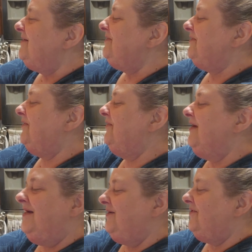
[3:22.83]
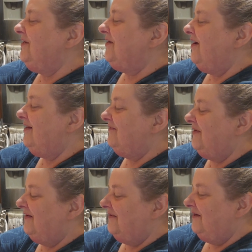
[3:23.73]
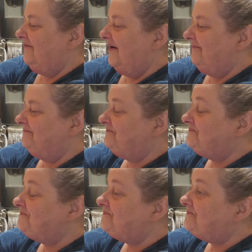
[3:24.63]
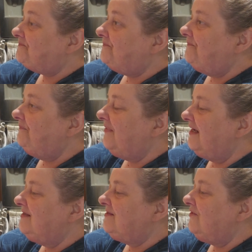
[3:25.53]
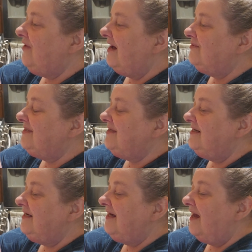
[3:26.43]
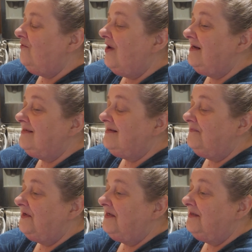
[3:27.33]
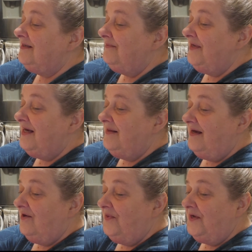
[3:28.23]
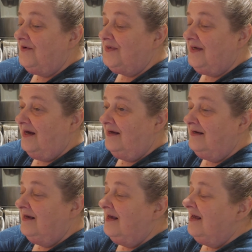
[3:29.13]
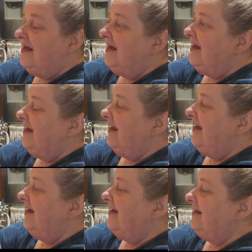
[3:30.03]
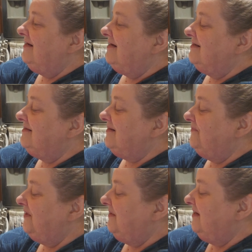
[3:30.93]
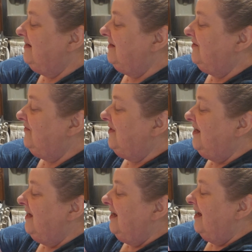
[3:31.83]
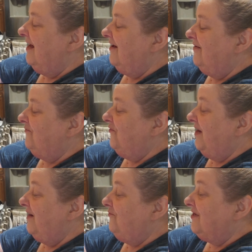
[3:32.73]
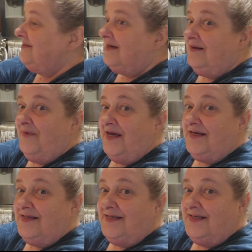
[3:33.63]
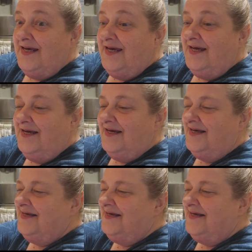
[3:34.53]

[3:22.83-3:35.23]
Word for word: So you can call it whatever you want. So I was thinking I wanted something a little bit on the healthier side and something that, you know, um, what I was going to make today,